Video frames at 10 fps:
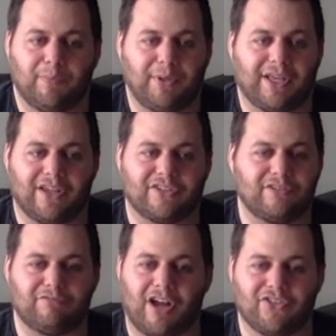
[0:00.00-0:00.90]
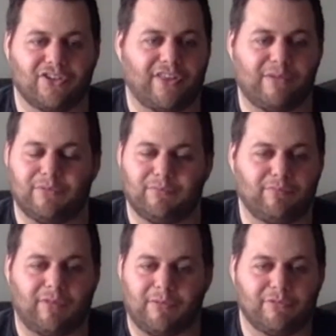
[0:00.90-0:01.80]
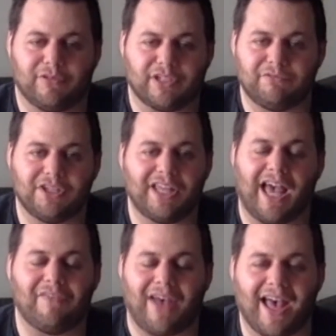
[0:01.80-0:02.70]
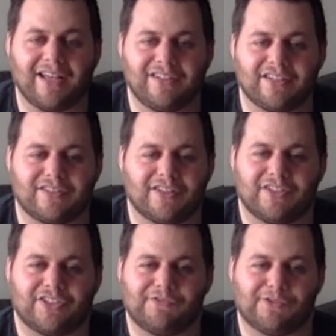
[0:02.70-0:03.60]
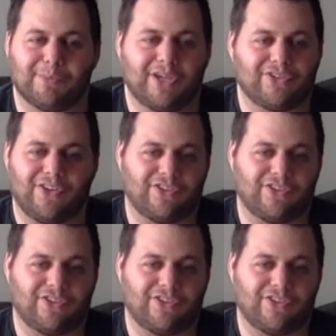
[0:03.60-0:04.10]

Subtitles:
because in Russia they didn't really have access to this information.